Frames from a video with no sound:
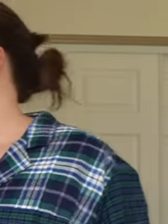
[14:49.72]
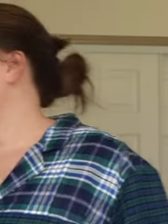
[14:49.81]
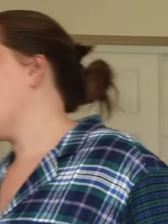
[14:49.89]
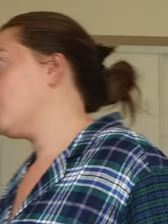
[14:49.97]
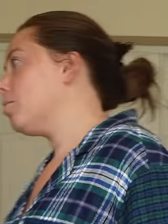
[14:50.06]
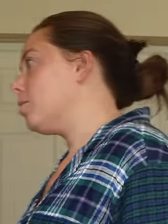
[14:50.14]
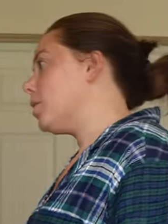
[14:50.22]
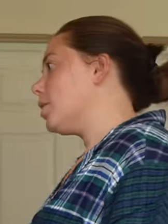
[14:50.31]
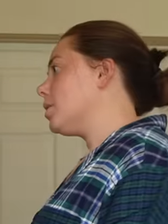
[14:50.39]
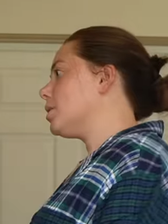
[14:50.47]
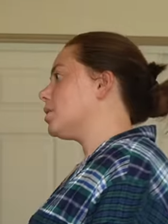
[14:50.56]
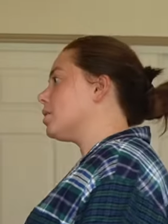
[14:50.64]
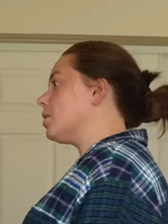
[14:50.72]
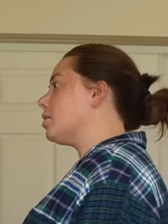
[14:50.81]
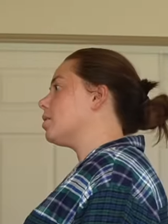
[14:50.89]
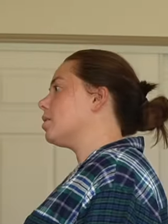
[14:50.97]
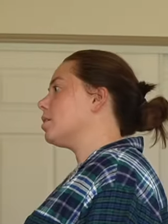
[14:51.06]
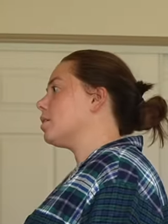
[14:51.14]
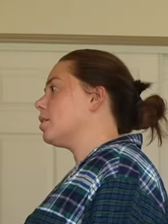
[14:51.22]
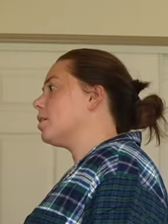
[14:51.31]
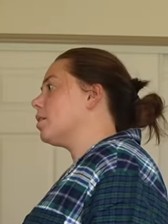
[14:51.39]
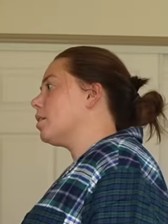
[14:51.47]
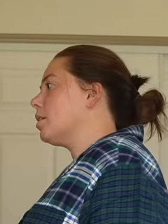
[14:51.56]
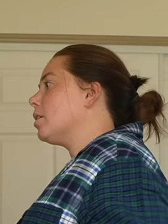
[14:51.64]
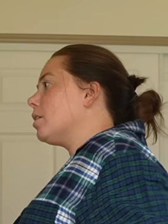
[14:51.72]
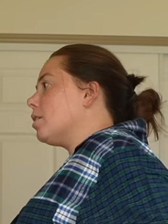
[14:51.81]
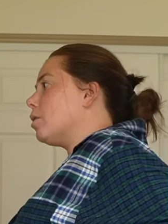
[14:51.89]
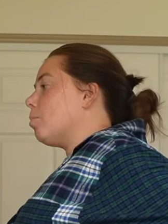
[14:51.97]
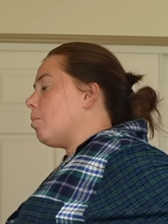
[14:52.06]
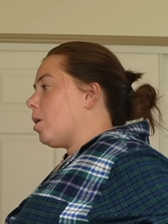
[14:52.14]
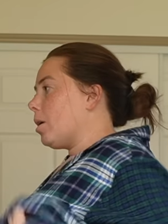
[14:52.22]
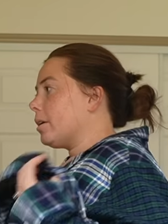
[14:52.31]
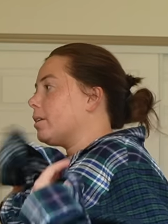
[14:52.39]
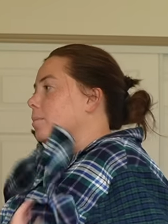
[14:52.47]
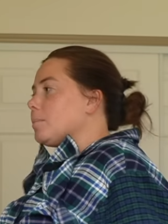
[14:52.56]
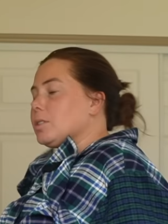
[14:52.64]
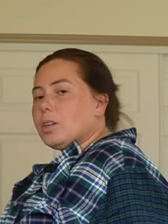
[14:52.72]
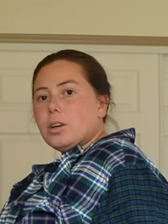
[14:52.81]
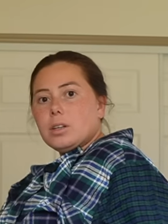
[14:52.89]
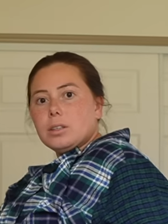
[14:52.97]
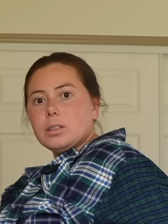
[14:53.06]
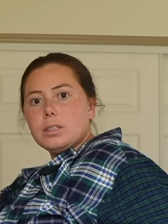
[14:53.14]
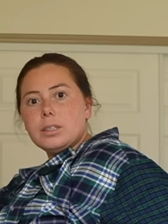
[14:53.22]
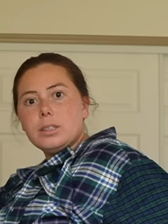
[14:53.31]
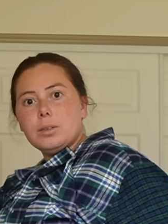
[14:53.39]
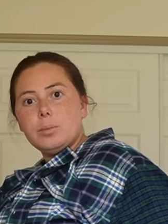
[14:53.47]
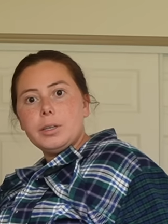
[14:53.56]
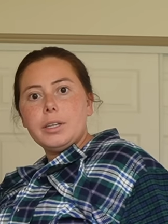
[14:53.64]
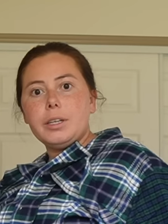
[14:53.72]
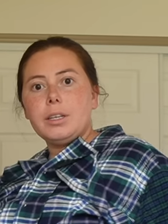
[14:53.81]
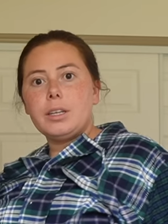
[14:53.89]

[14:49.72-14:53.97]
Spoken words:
top fits. The bottoms are a little bit